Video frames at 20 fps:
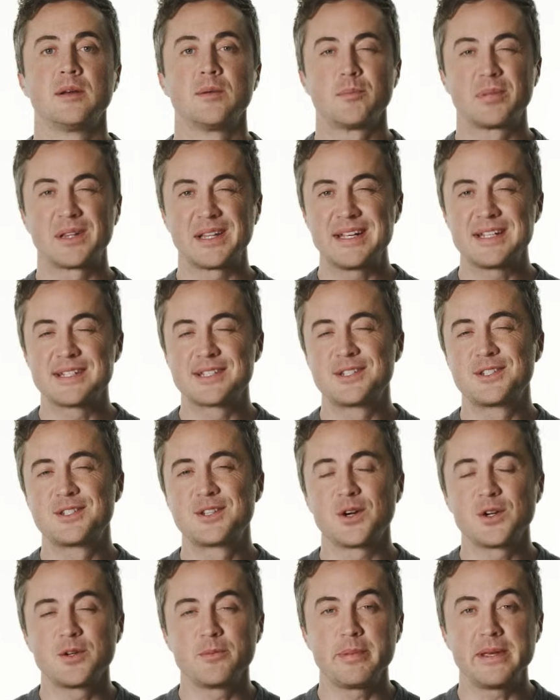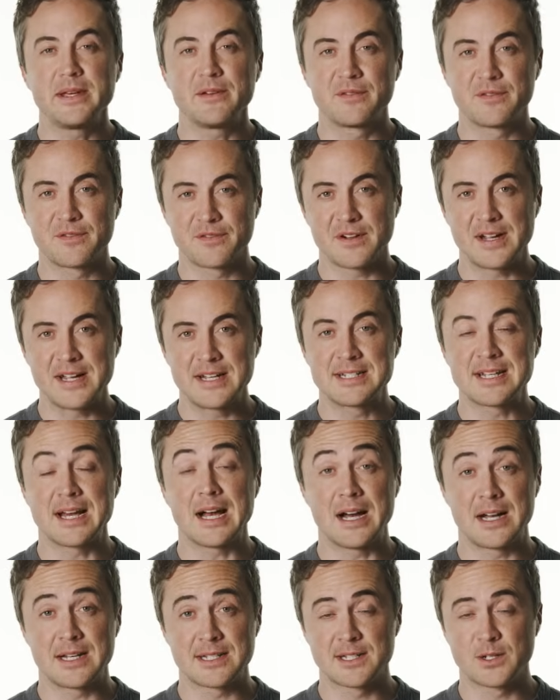Please don't be afraid to
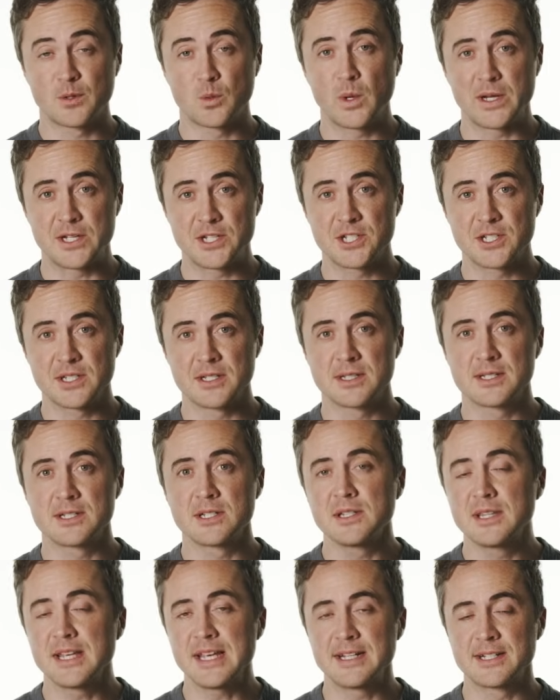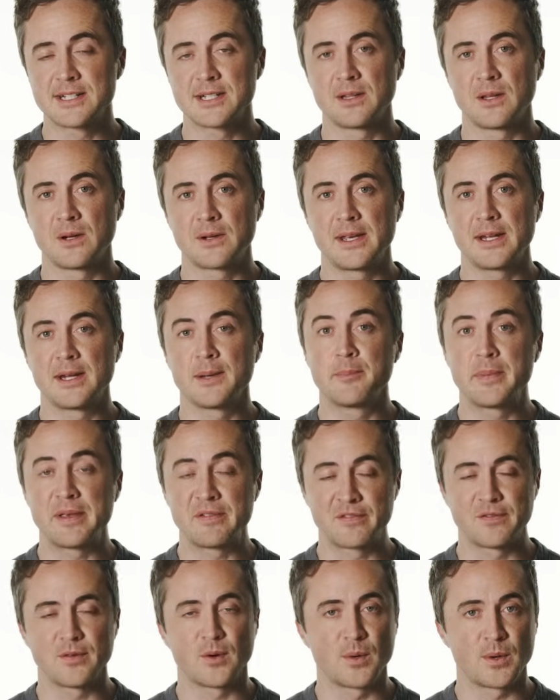ask questions to the interlocutor
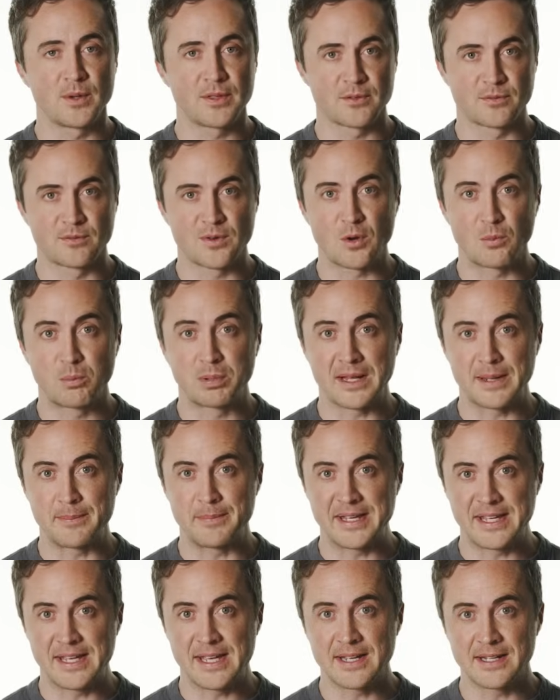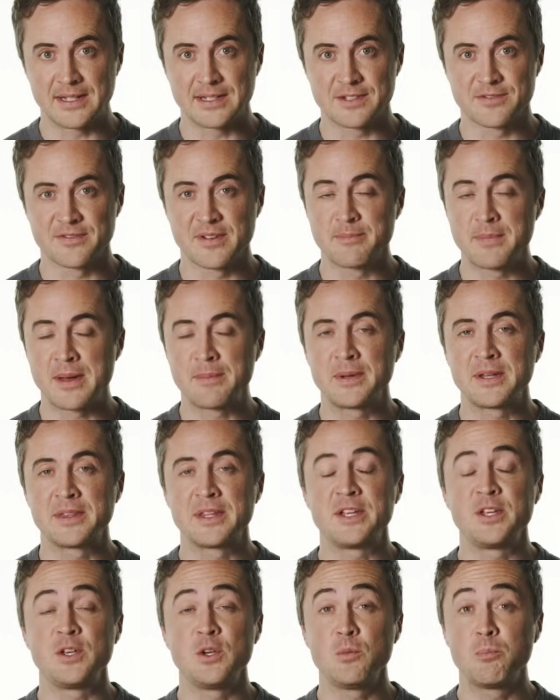before the role play begins. Remember
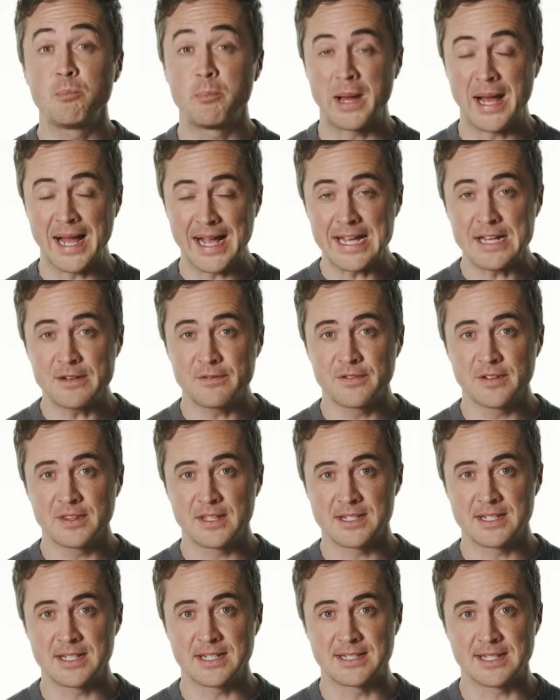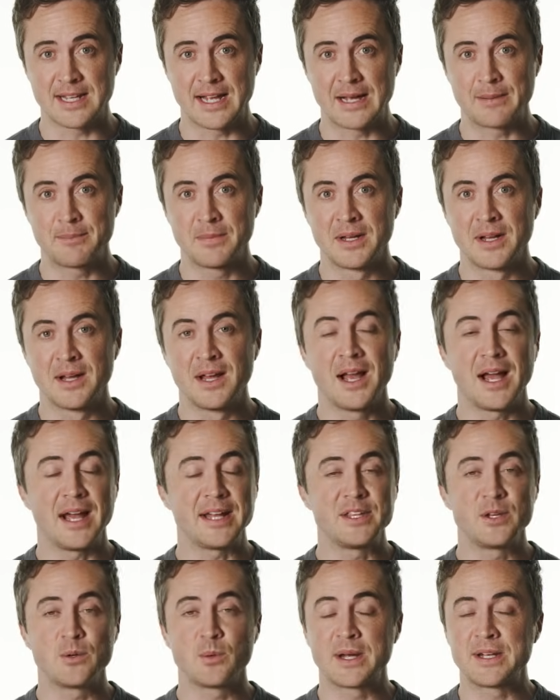that you paid for this exam
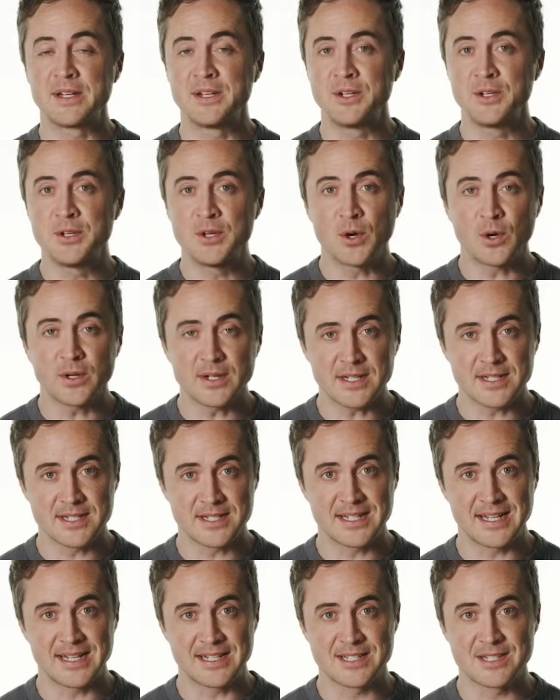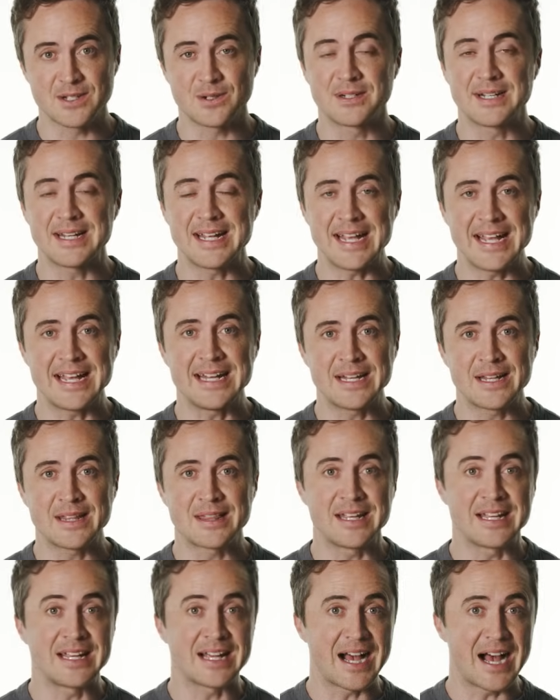and you are not assessed on
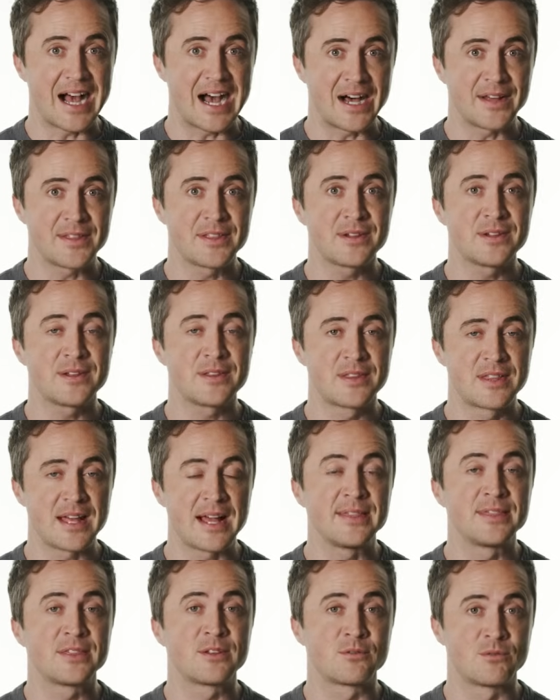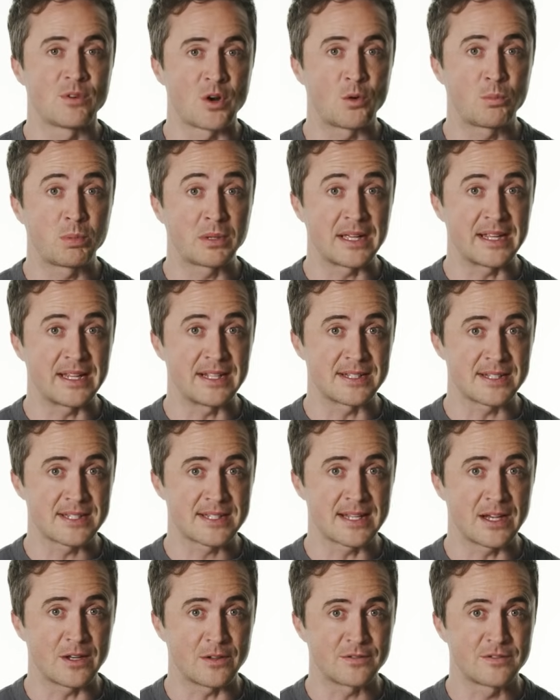anything other than the role play
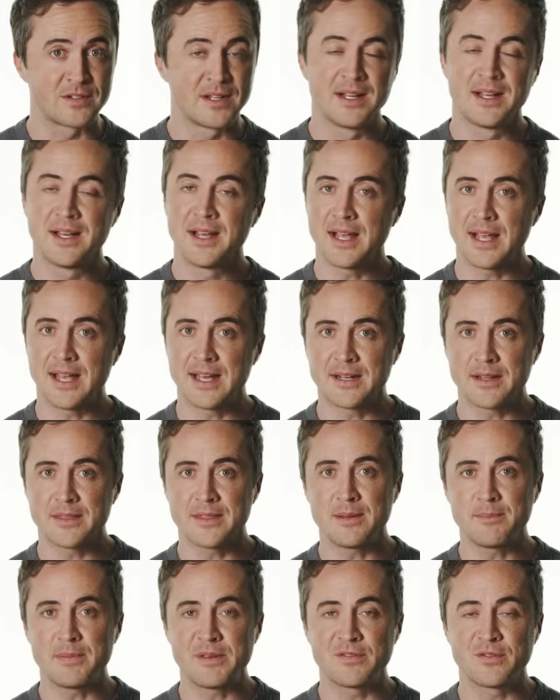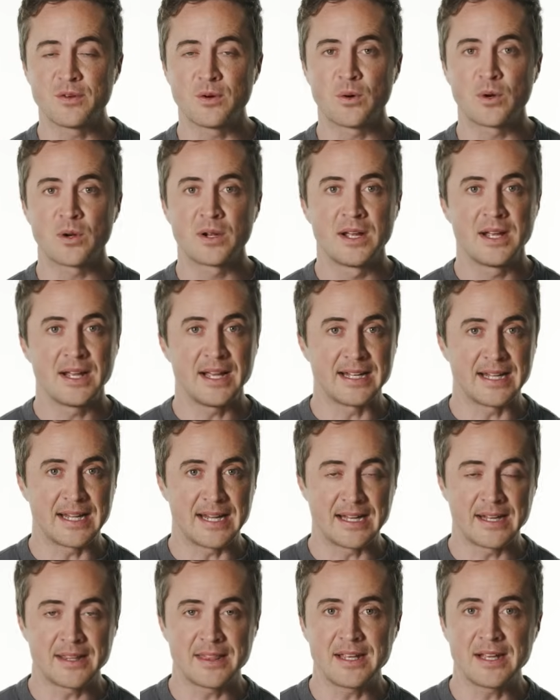itself. Anything before and
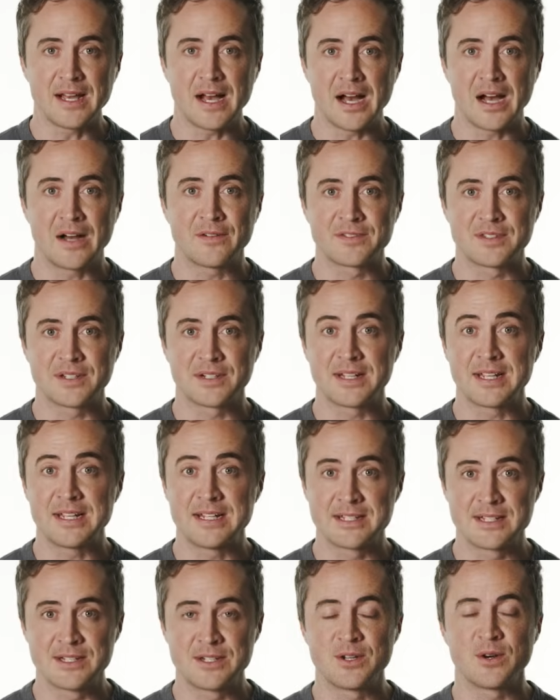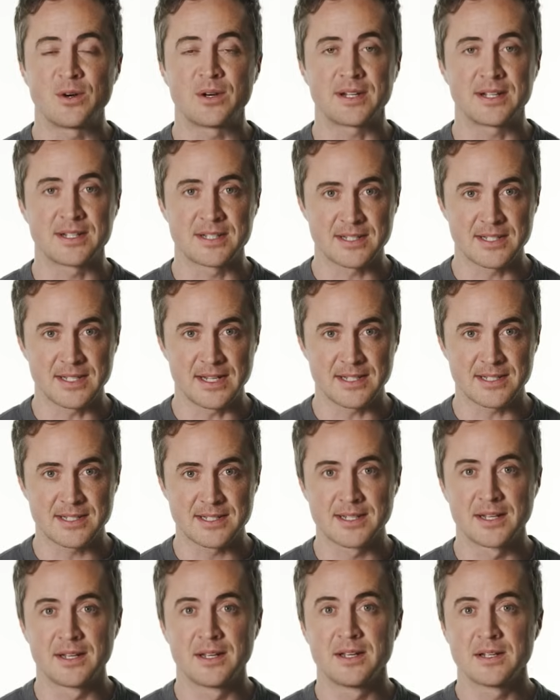anything after is not
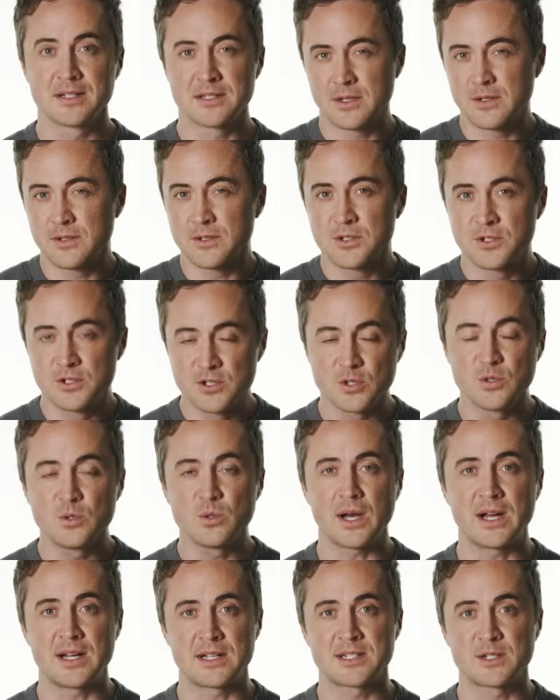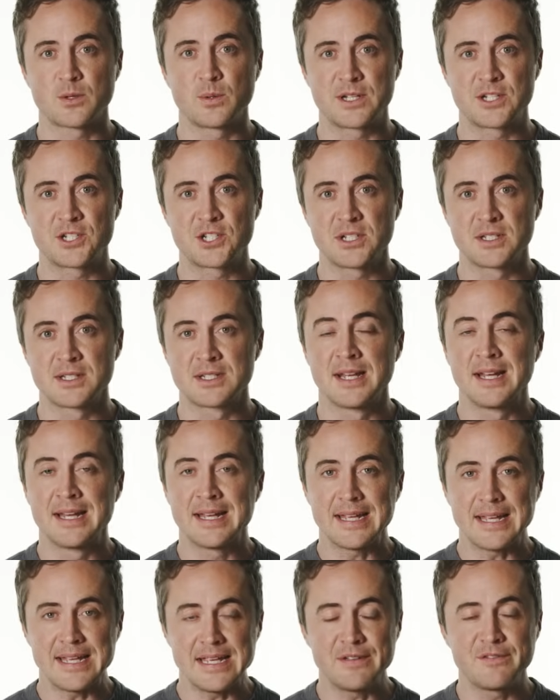assessed. So do ask questions
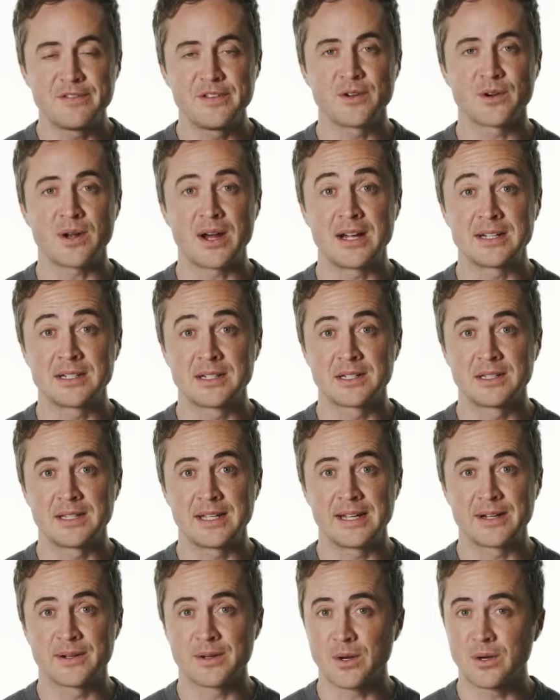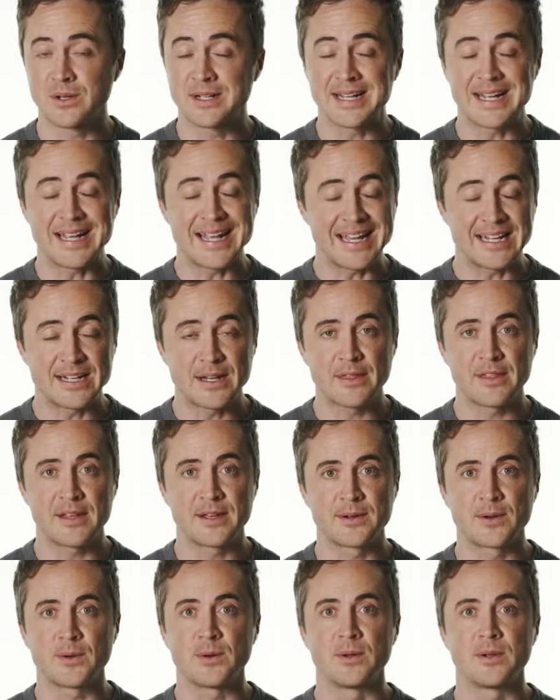if you're unclear on
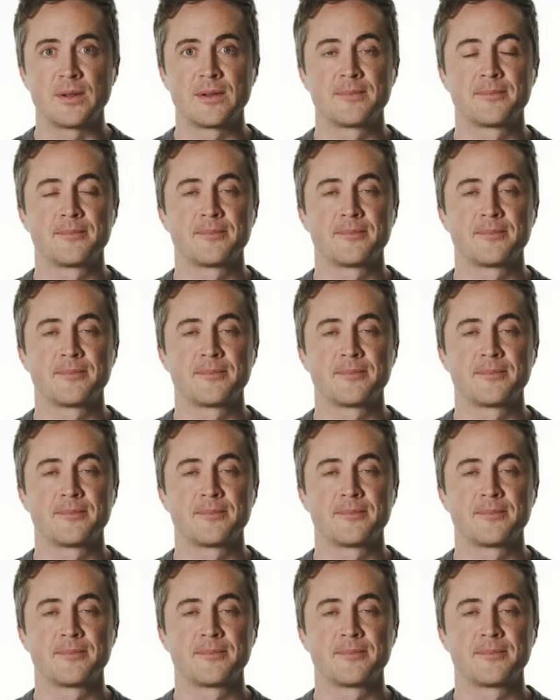anything at all.